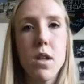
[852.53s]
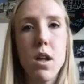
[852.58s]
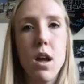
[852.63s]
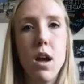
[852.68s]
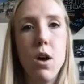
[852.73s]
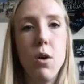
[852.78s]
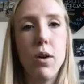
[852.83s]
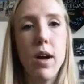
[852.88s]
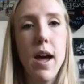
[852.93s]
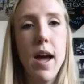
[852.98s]

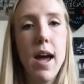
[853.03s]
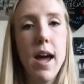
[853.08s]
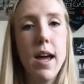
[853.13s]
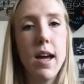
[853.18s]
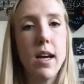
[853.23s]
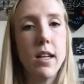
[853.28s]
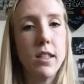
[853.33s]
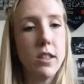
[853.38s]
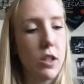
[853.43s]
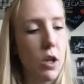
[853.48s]
Okay,
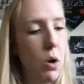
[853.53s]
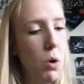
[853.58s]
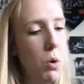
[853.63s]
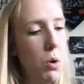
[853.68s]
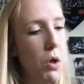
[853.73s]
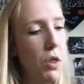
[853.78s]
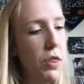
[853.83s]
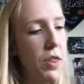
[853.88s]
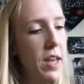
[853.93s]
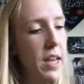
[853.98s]
because the
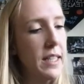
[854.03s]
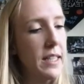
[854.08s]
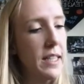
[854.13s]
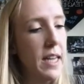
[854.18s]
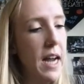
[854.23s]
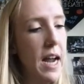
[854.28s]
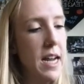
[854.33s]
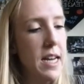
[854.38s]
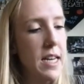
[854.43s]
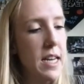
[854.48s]
whole thing is
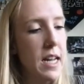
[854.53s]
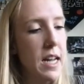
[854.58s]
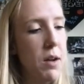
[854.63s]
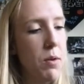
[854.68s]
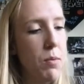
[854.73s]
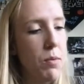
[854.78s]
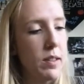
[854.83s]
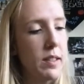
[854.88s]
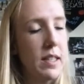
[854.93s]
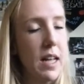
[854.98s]

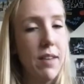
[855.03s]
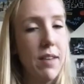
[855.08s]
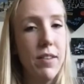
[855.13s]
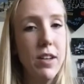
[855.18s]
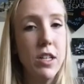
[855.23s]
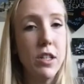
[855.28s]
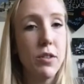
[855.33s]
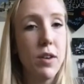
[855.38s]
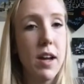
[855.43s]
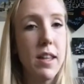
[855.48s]
90.
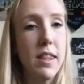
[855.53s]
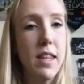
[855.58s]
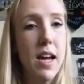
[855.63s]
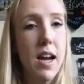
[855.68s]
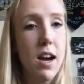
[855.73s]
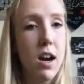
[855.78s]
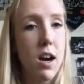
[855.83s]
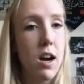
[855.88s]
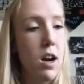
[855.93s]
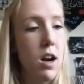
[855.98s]
7 is right
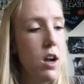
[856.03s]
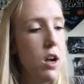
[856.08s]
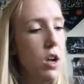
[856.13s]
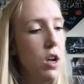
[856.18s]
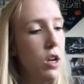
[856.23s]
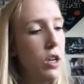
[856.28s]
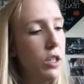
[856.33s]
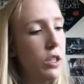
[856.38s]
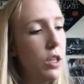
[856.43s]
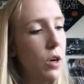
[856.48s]
there.
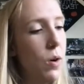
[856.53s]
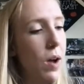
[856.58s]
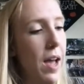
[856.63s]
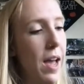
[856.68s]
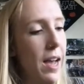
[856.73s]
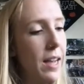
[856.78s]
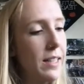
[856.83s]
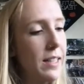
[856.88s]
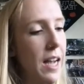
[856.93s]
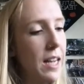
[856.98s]
So
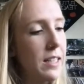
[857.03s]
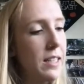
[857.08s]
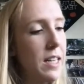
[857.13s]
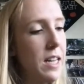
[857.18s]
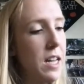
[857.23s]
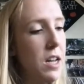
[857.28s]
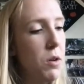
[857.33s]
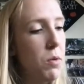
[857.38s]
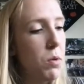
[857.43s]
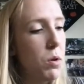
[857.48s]
x has
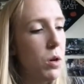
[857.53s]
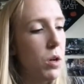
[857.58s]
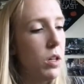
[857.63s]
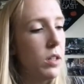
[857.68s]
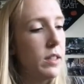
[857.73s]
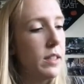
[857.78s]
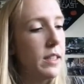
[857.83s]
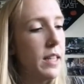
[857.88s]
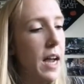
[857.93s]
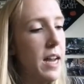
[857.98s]
to
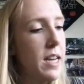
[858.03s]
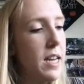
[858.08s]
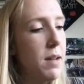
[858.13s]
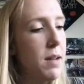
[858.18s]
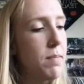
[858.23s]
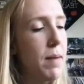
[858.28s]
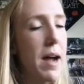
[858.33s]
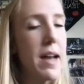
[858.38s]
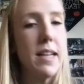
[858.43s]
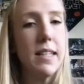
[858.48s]
equal
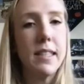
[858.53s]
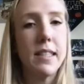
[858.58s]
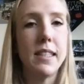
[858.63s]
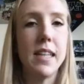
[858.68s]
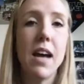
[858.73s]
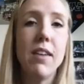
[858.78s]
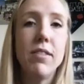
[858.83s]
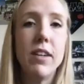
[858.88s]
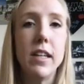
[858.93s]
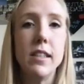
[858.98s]
90 minus
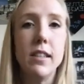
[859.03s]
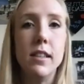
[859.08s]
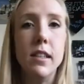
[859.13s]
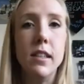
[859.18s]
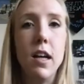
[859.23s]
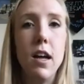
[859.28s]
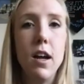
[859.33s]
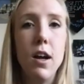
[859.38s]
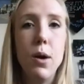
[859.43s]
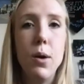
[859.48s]
7,
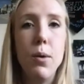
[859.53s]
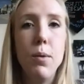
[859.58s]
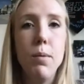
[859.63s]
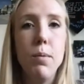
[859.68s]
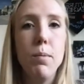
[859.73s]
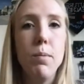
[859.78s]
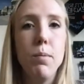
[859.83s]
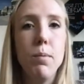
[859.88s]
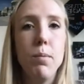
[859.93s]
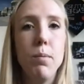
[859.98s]

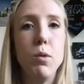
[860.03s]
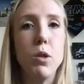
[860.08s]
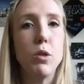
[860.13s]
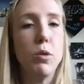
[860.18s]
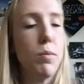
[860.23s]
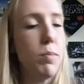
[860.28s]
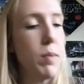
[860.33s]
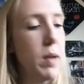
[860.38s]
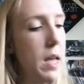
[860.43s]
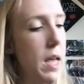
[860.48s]
which
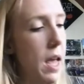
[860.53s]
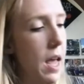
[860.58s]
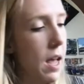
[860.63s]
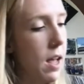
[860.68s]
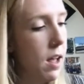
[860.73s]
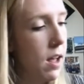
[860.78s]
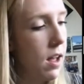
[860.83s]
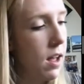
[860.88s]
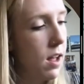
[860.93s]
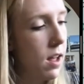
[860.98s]
would be
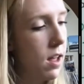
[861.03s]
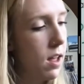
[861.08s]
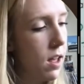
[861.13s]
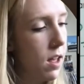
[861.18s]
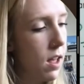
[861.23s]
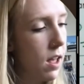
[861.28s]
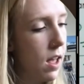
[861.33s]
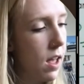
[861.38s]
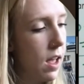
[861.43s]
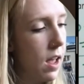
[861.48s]

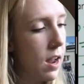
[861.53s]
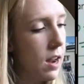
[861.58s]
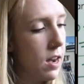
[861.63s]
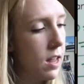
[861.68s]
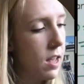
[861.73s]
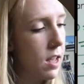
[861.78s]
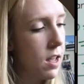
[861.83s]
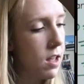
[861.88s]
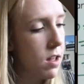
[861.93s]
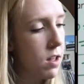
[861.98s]

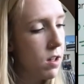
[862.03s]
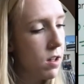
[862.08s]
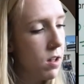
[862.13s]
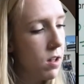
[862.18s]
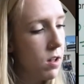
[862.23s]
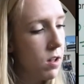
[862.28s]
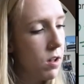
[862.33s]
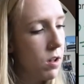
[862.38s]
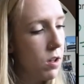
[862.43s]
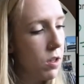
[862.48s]

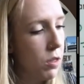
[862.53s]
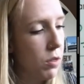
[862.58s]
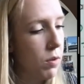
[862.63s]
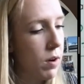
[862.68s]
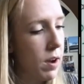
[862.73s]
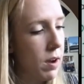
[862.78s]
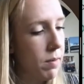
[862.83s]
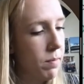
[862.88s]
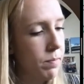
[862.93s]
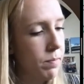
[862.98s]
83.